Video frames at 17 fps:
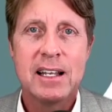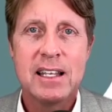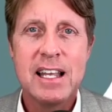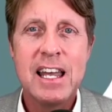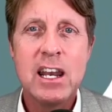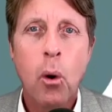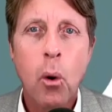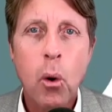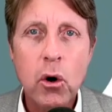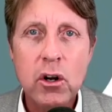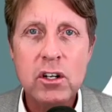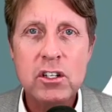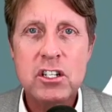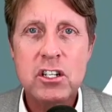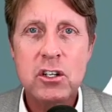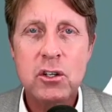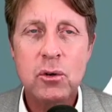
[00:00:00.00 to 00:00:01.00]
in order
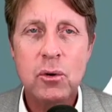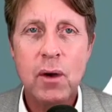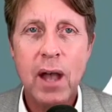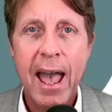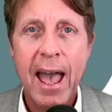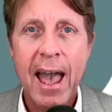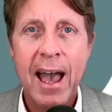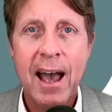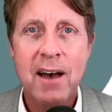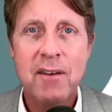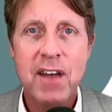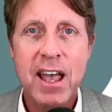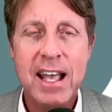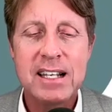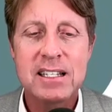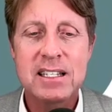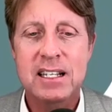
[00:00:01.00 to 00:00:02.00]
to have
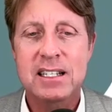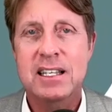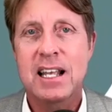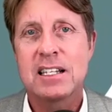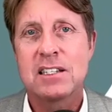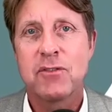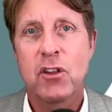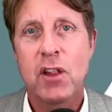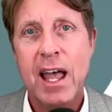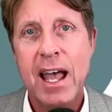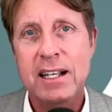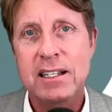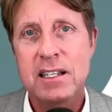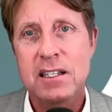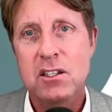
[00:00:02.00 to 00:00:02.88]
a successful exit.